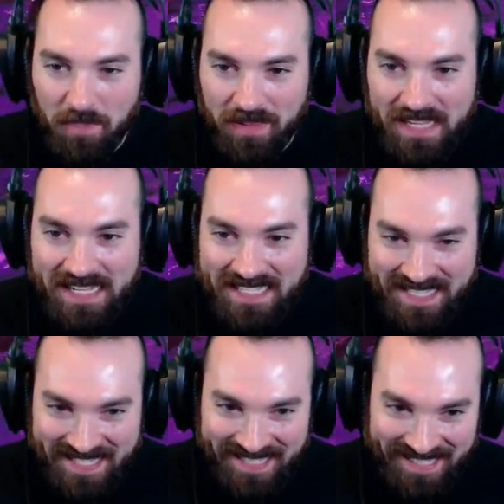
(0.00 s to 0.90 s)

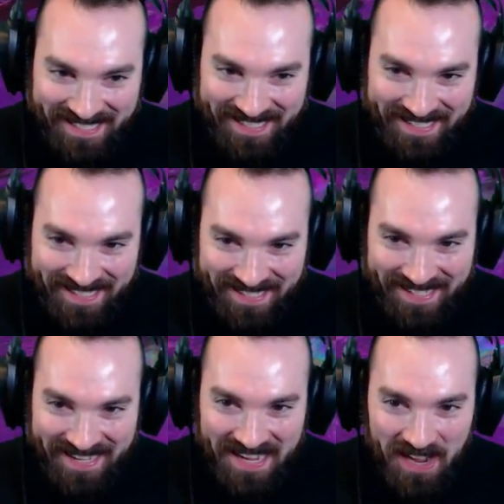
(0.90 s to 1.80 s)
please.
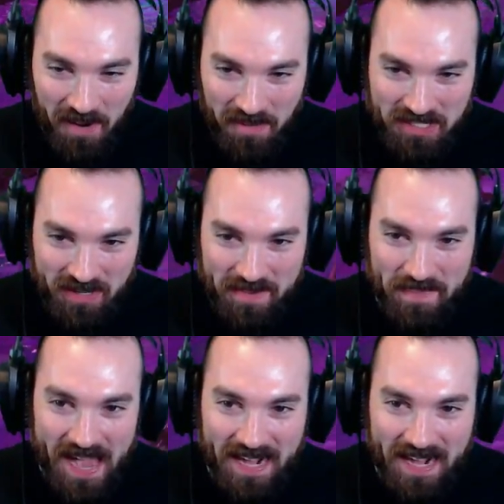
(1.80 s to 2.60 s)
We're doing bad.